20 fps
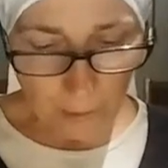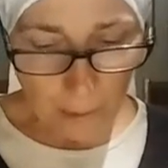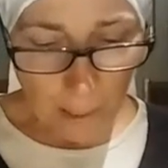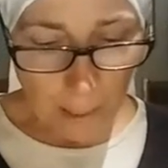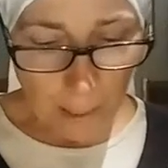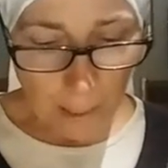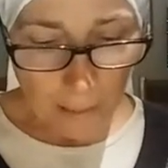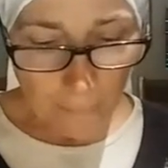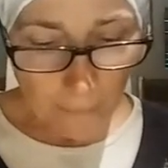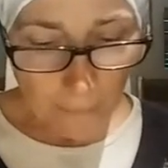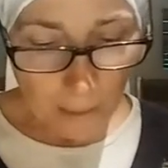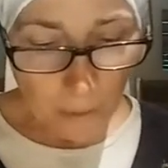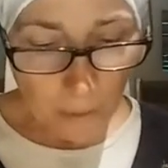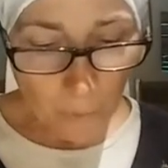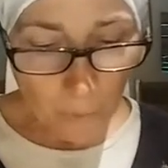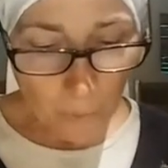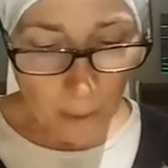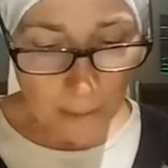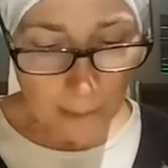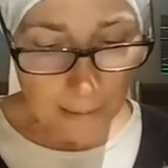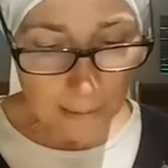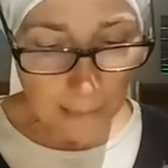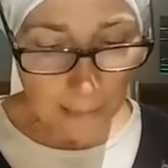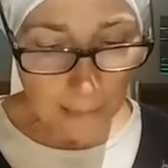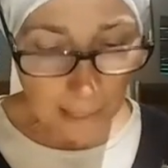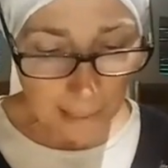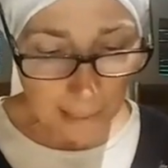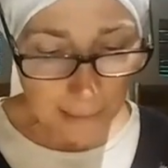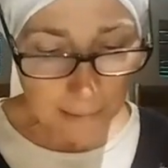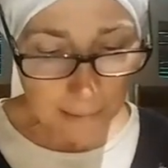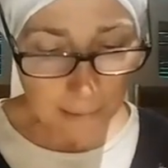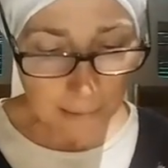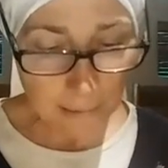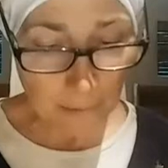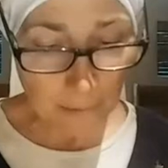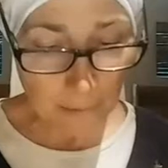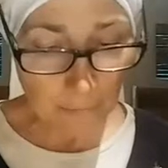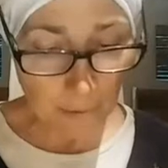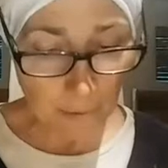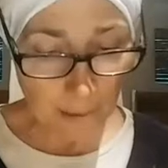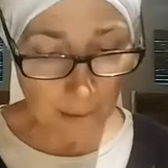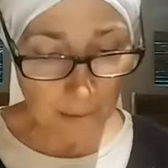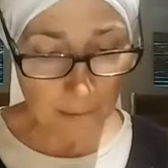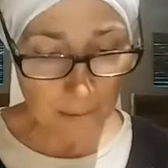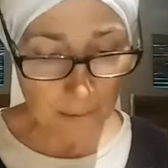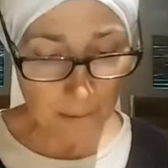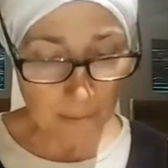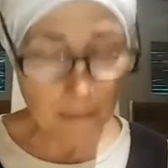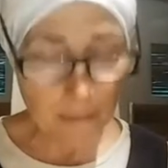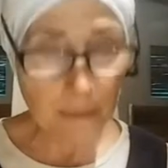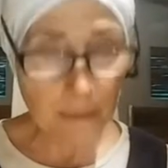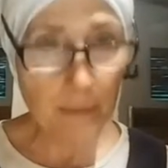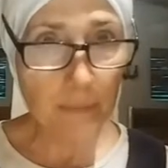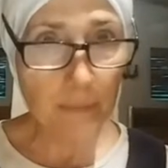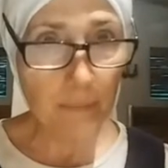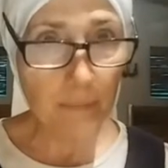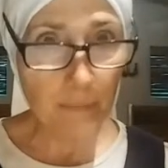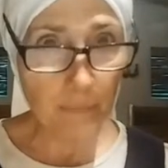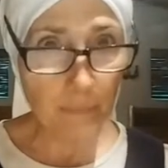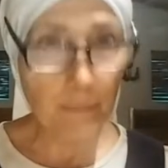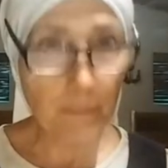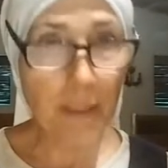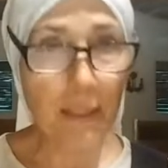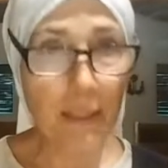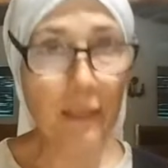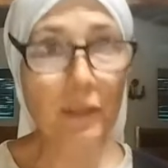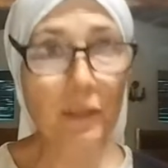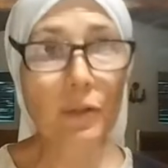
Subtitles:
if anyone tastes of it, meaning the